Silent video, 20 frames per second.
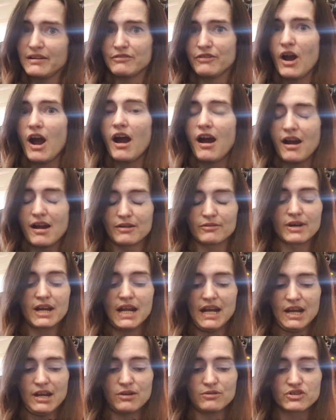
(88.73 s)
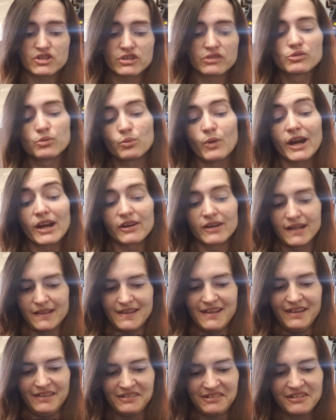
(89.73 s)
hot right now just wearing
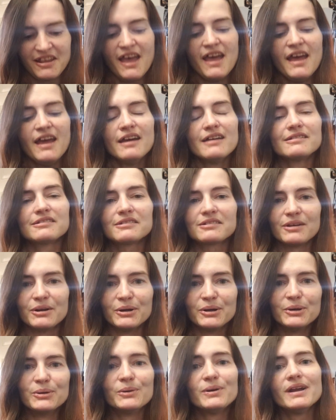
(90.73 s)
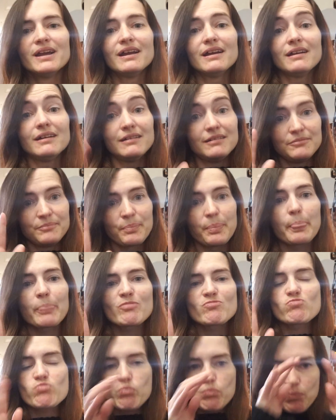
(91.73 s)
this. So
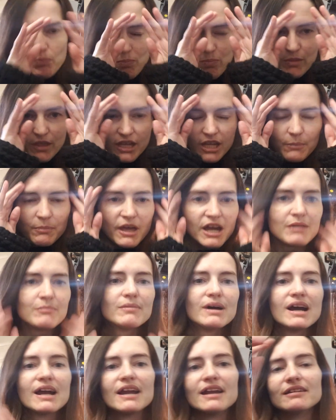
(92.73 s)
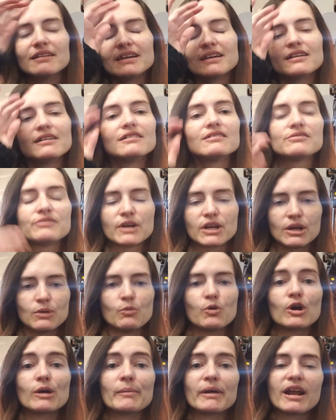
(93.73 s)
keep that in mind. Like, it is very
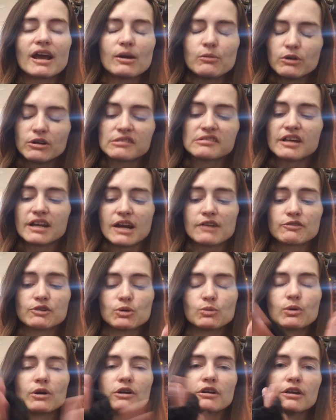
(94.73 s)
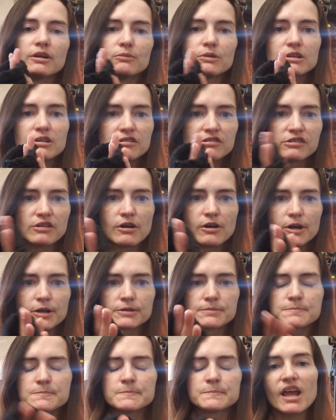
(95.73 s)
warm. And I will say, after working with this
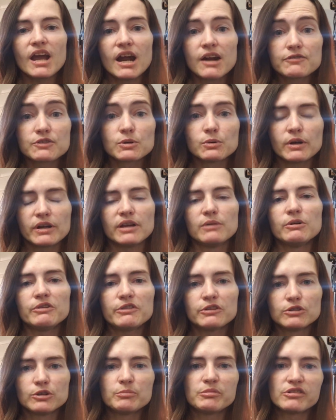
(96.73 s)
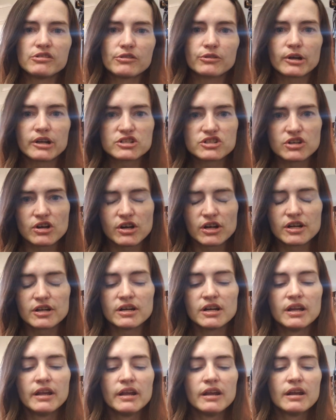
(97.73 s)
yarn, after working with the loops and thread yarn,